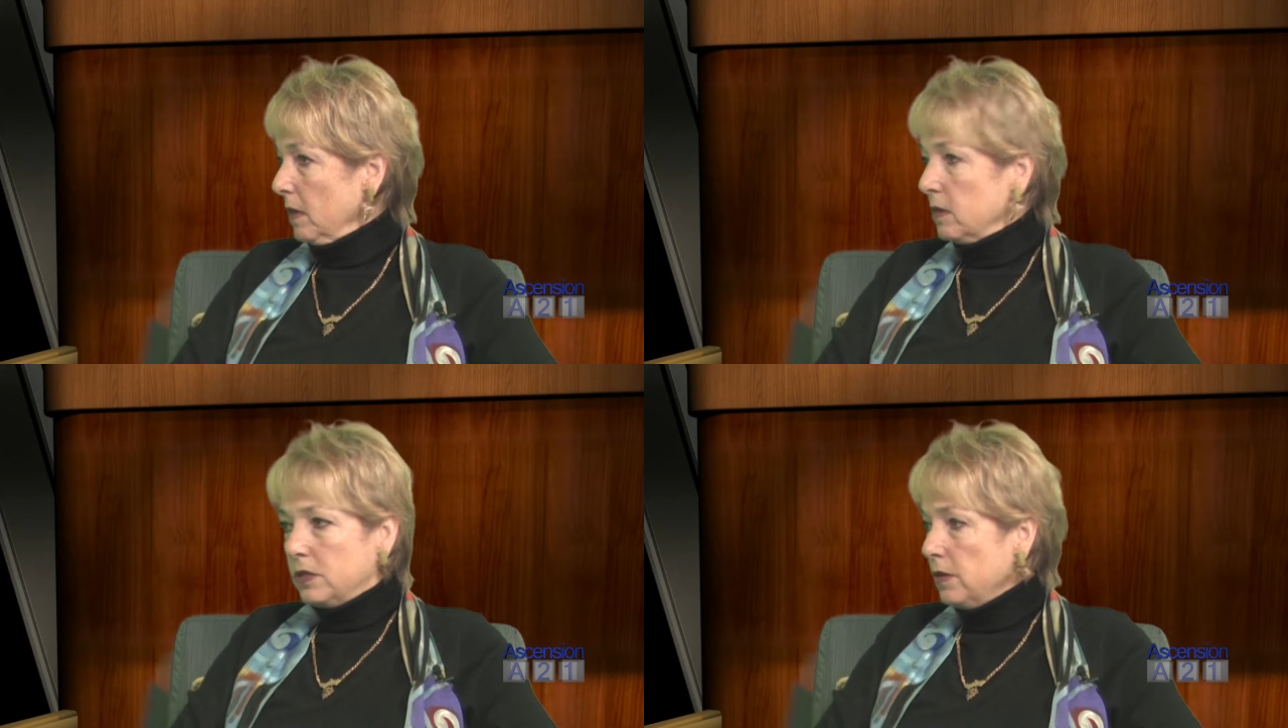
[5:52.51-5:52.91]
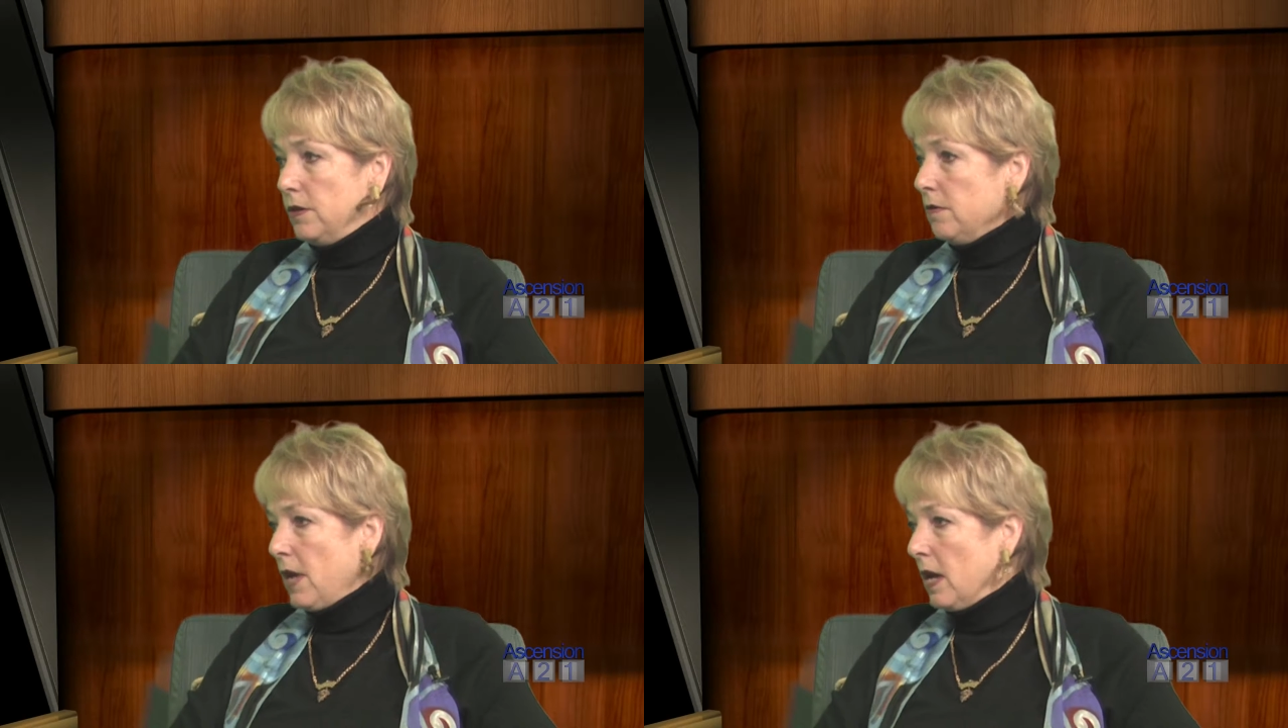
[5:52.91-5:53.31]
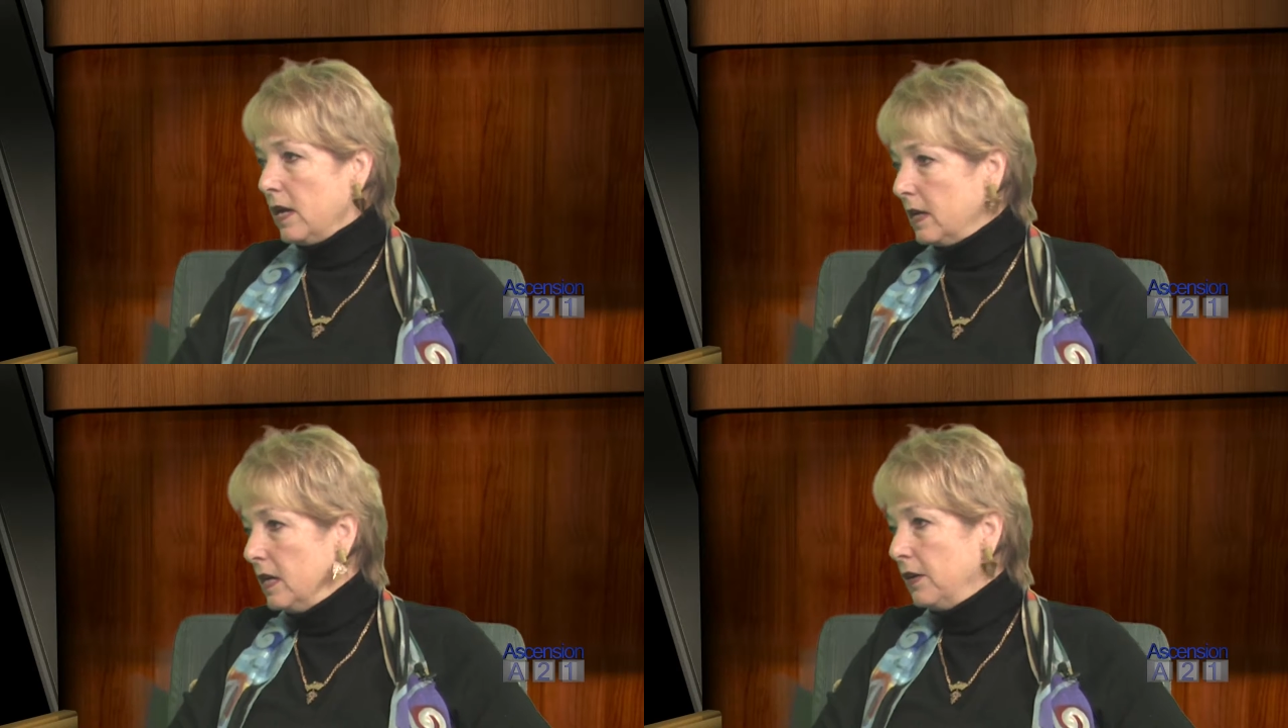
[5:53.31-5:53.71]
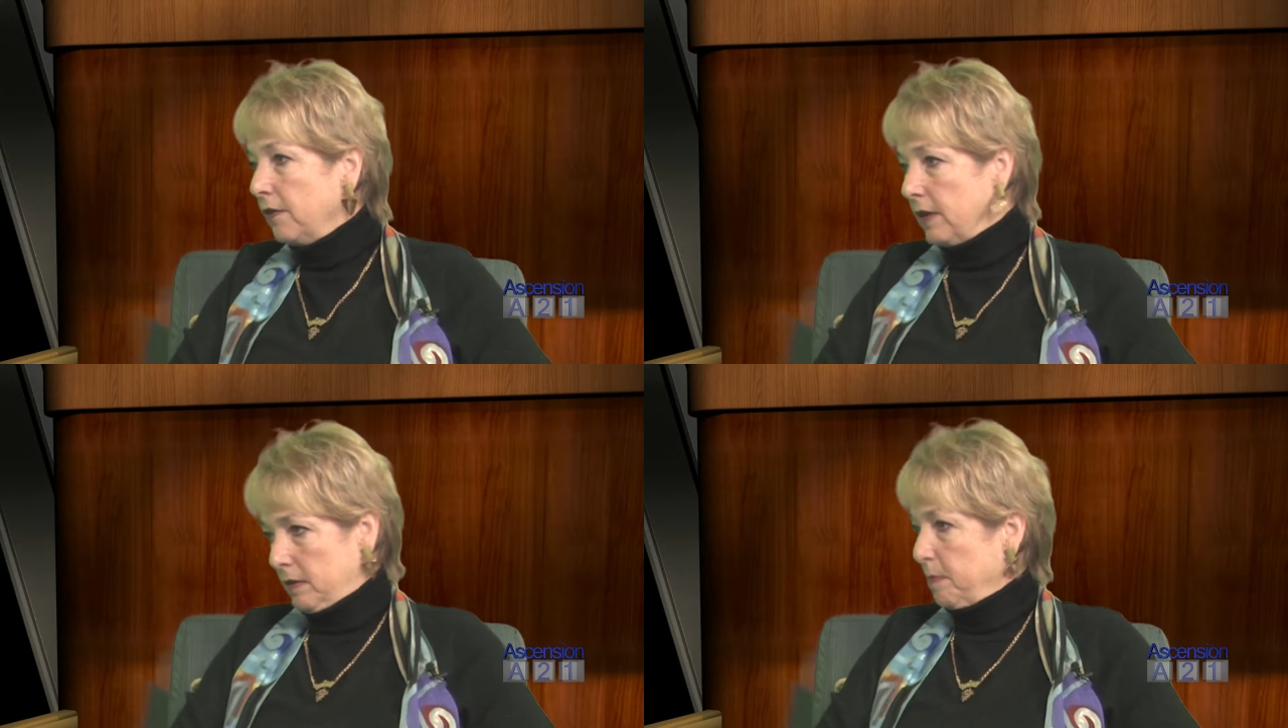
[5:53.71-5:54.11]
So you can't enter
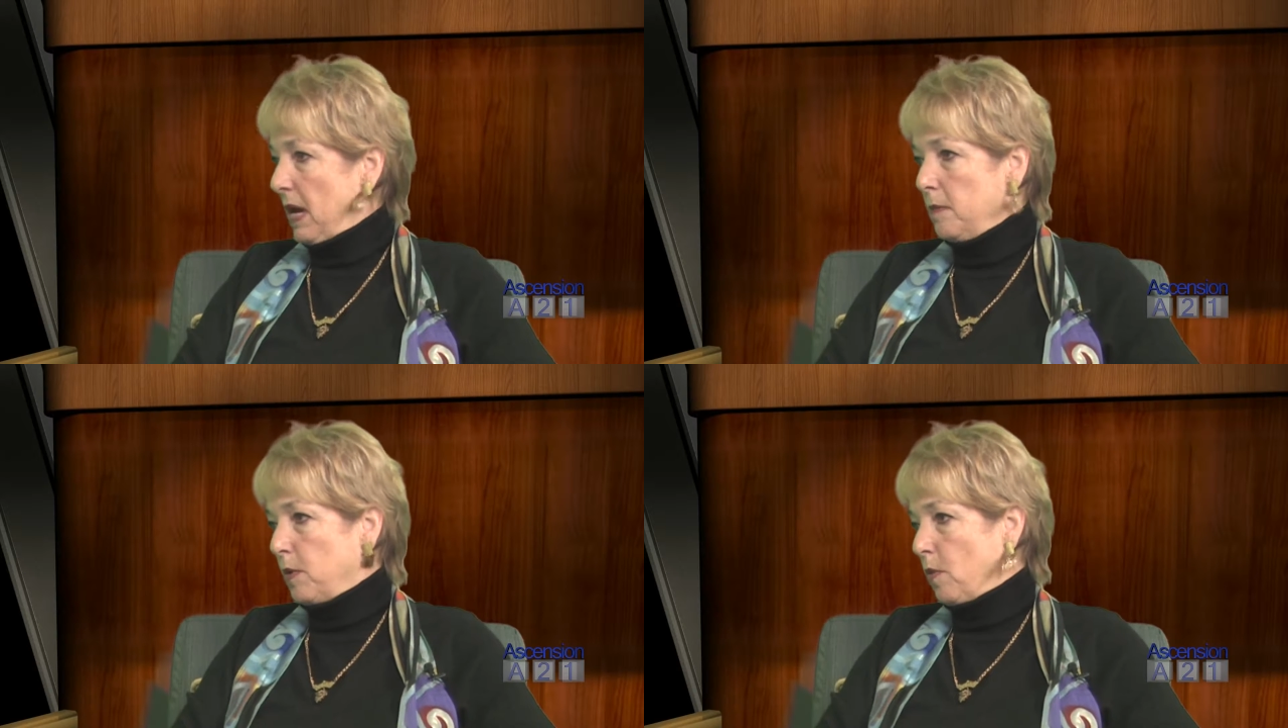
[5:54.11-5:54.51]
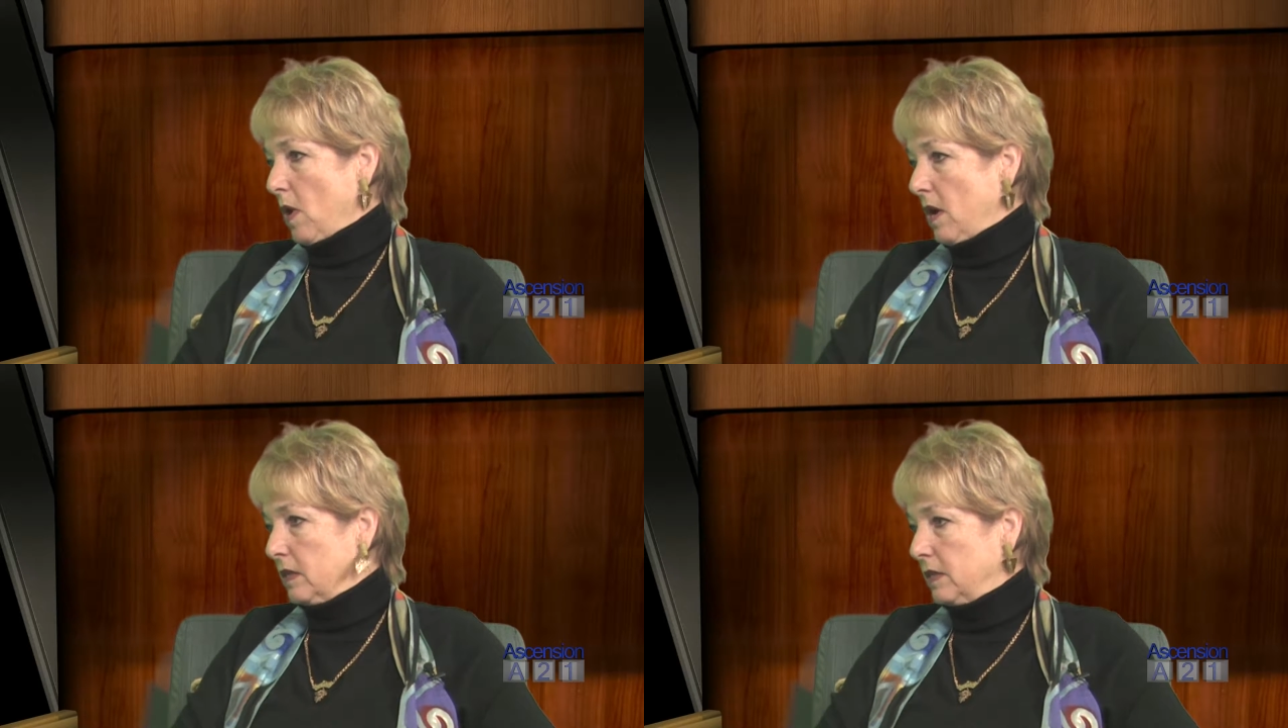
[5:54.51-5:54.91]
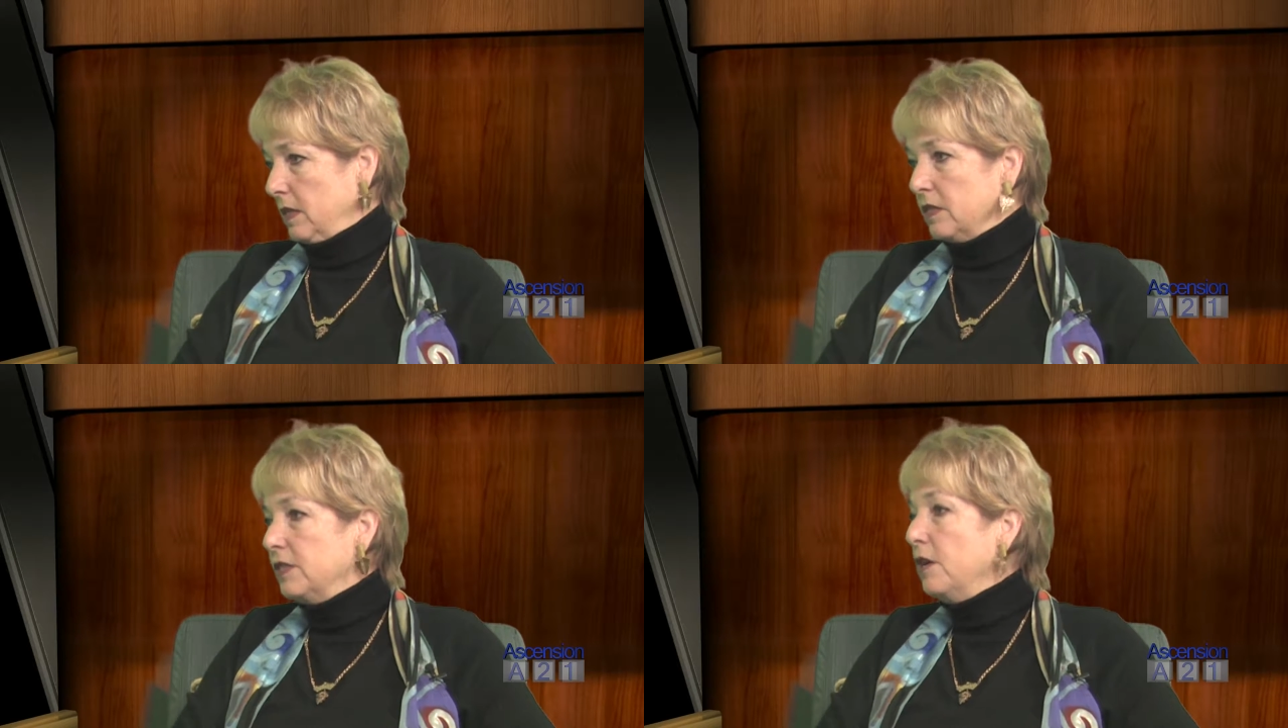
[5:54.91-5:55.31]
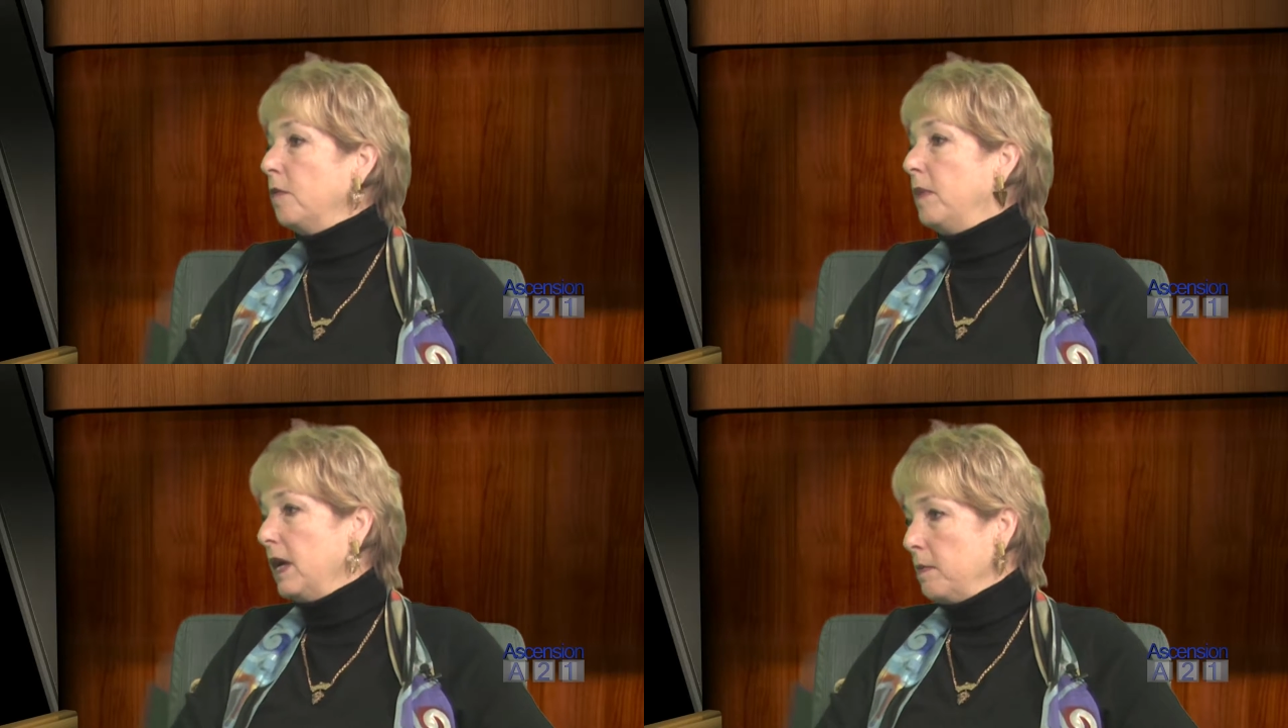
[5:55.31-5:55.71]
it paper-wise. There's no
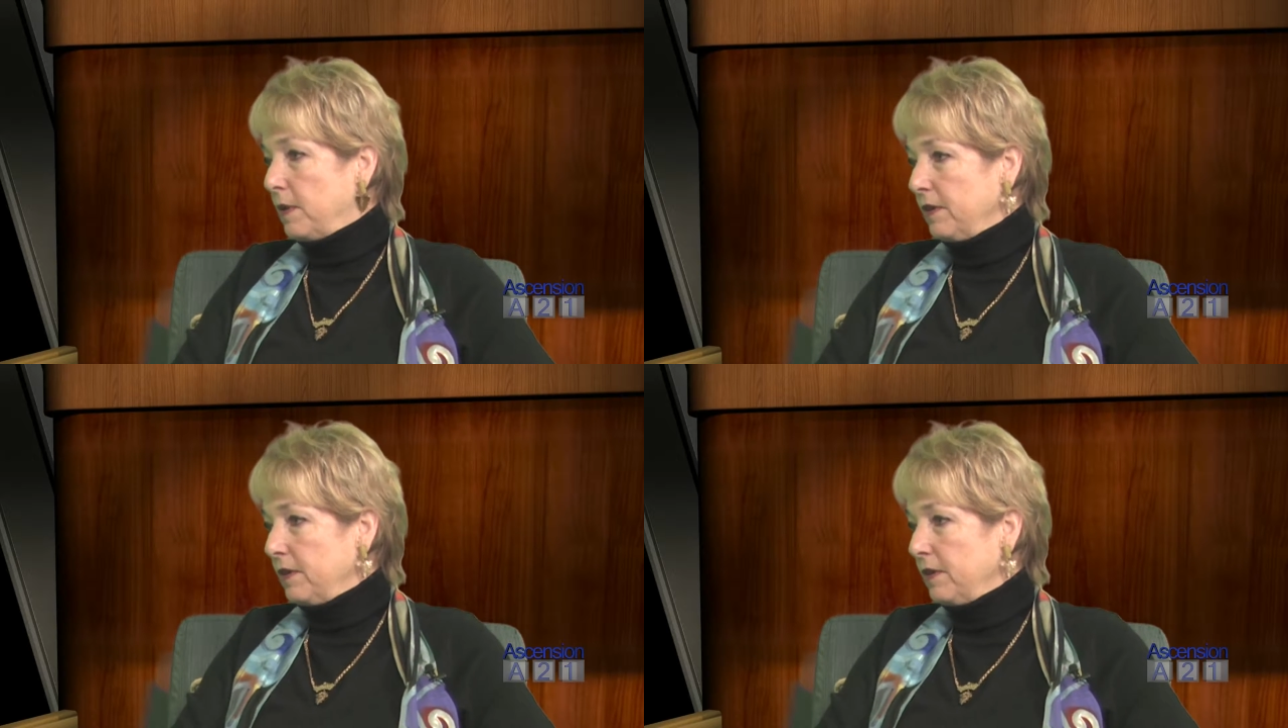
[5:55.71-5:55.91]
paper.